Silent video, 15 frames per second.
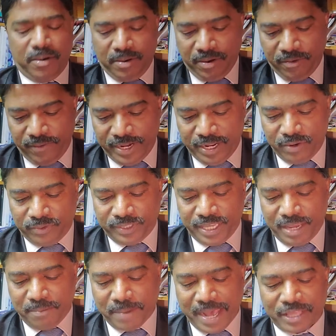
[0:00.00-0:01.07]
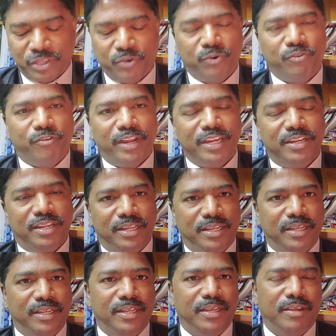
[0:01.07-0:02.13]
when you see Matthew 20,
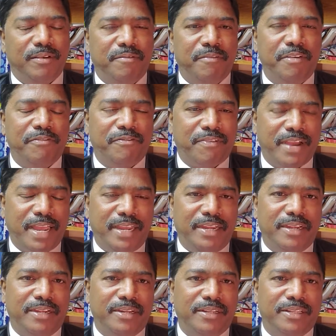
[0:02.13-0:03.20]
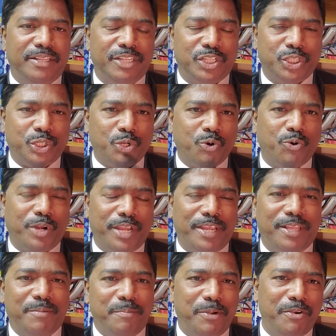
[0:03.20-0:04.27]
we find the story,
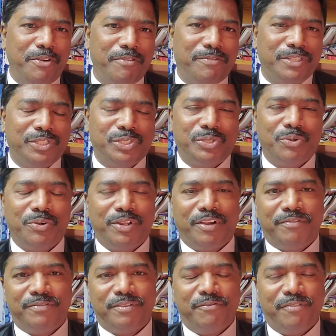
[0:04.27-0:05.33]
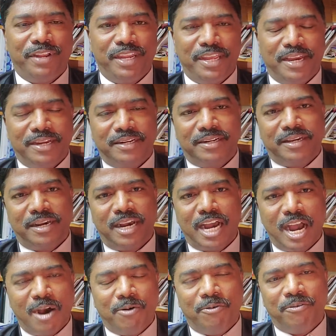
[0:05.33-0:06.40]
the beautiful story of the vineyard,
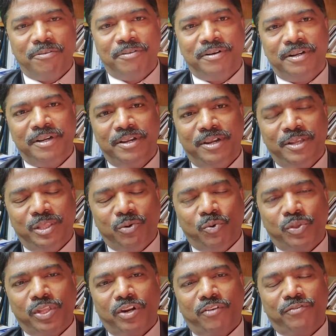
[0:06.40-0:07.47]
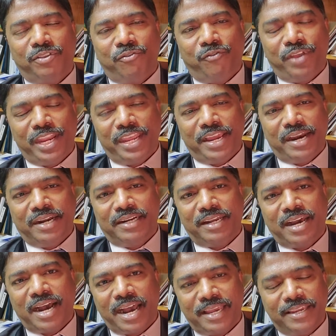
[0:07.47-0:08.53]
how the owner of the vineyard
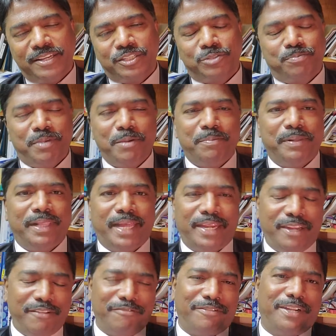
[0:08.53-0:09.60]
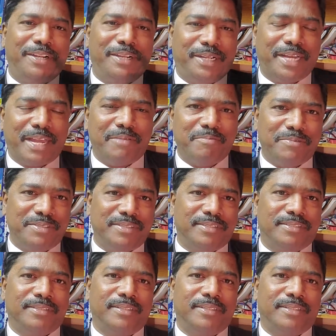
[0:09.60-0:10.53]
hires people at different times.